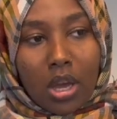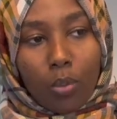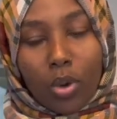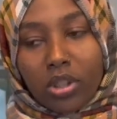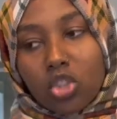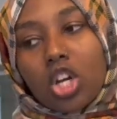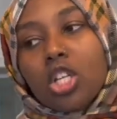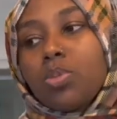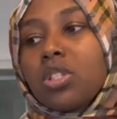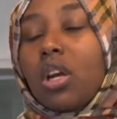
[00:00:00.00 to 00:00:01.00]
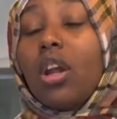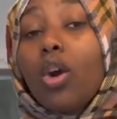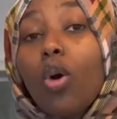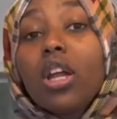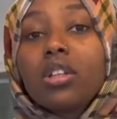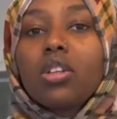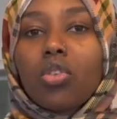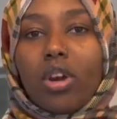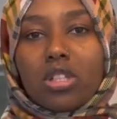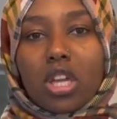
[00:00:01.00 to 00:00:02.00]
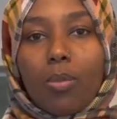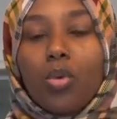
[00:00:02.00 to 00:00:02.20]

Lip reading: when the trash bins are not collected in the right time,